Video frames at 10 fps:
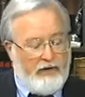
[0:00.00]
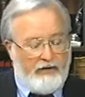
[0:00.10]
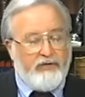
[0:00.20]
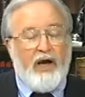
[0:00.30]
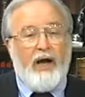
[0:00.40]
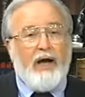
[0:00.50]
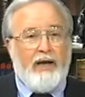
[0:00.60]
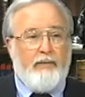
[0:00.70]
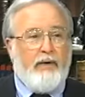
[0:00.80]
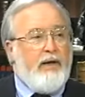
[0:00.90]
A
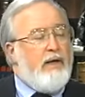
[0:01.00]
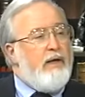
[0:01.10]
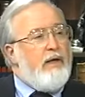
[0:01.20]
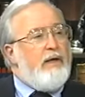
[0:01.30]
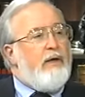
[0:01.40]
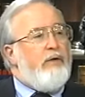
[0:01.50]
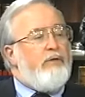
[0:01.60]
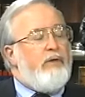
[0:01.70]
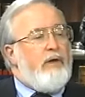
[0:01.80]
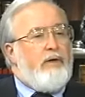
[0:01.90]
time
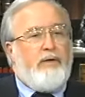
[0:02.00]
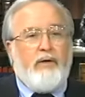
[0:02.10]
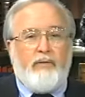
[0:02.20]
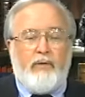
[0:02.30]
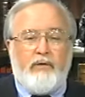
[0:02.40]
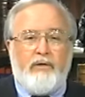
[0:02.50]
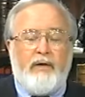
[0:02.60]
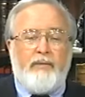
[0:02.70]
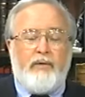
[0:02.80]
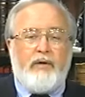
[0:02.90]
is a year. For
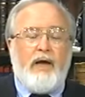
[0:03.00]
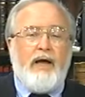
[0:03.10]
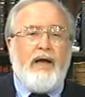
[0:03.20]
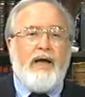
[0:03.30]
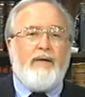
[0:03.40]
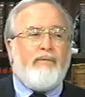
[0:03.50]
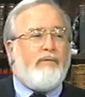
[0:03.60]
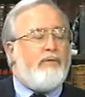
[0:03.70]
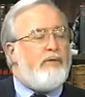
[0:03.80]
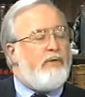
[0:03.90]
example, half
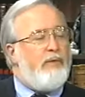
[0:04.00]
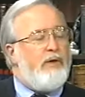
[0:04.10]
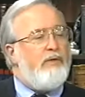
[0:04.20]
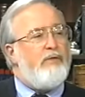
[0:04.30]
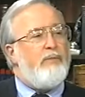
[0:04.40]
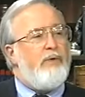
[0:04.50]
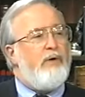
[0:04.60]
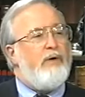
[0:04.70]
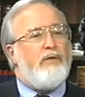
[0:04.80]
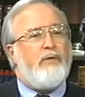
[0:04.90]
of the tribulation
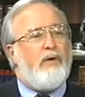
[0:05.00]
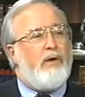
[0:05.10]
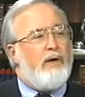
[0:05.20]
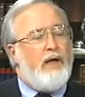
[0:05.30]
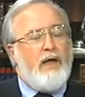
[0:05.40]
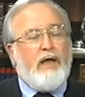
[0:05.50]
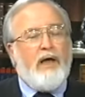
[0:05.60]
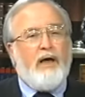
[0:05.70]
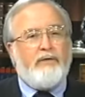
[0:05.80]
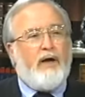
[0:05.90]
period is called
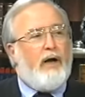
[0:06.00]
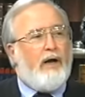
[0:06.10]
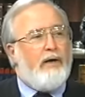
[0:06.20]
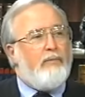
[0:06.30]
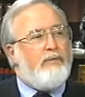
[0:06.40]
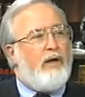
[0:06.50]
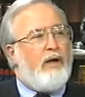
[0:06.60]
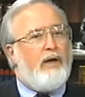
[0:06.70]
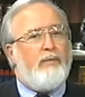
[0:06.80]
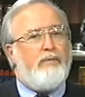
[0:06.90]
a time
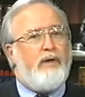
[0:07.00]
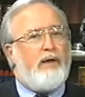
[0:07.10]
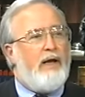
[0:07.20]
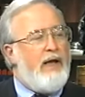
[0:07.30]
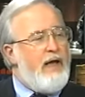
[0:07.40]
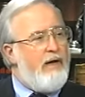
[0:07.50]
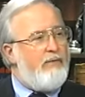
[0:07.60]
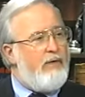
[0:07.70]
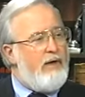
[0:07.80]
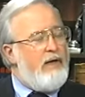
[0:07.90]
times and a
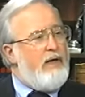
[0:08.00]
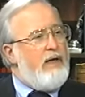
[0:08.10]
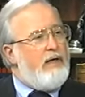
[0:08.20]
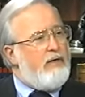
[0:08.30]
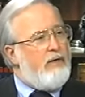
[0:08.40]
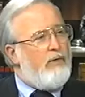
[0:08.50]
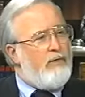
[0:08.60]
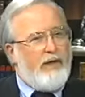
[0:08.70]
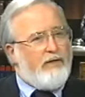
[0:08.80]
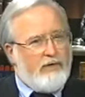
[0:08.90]
half. And you know,
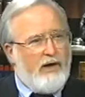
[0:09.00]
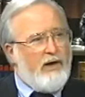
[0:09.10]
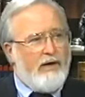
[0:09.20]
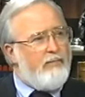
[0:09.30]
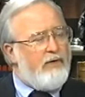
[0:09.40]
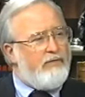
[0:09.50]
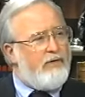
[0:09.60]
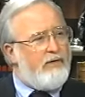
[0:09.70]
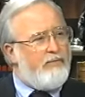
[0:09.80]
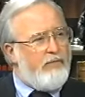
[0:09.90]
that time is
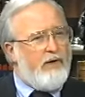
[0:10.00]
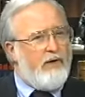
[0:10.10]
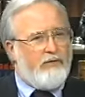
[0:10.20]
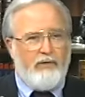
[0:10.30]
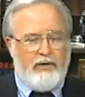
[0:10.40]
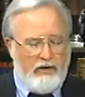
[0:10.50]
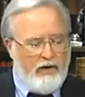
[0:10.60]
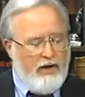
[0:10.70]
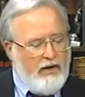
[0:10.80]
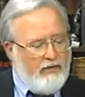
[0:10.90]
a year. So here,
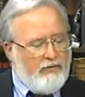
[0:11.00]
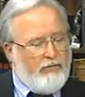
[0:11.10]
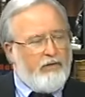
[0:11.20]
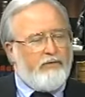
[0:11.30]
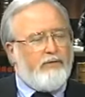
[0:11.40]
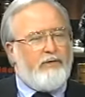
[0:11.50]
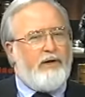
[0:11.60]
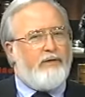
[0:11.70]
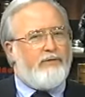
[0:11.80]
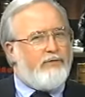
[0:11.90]
the furnace is
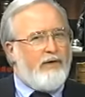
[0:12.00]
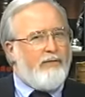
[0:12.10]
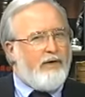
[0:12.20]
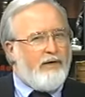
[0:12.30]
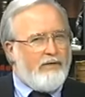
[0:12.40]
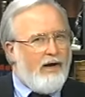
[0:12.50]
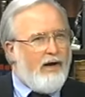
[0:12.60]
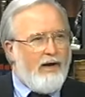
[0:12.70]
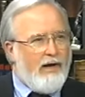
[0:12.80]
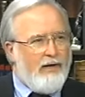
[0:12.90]
heated seven
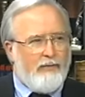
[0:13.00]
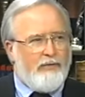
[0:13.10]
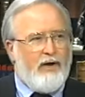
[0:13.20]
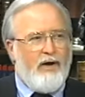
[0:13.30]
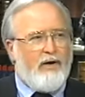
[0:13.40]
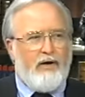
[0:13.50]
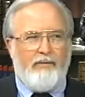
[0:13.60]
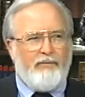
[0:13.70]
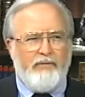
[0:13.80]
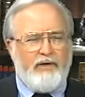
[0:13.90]
times hotter.
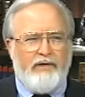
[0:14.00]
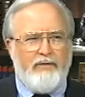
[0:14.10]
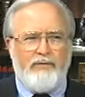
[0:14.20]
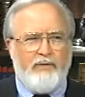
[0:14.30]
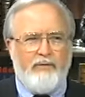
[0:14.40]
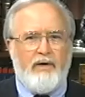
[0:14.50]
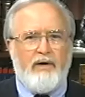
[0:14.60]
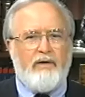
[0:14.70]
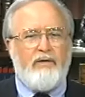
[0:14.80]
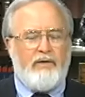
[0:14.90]
It gives you a very
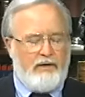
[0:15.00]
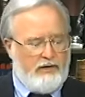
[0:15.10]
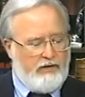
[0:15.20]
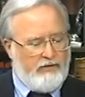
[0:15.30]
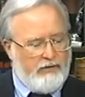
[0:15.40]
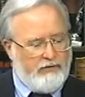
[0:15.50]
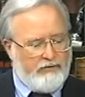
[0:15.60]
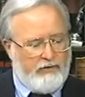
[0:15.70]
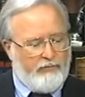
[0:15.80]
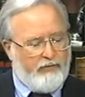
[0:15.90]
clear indication this
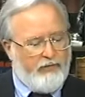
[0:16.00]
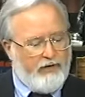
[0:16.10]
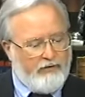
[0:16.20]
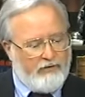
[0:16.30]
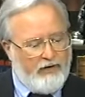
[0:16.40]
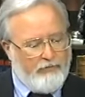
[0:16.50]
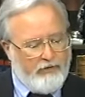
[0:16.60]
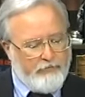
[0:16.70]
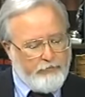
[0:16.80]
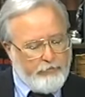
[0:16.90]
is a prophetic statement.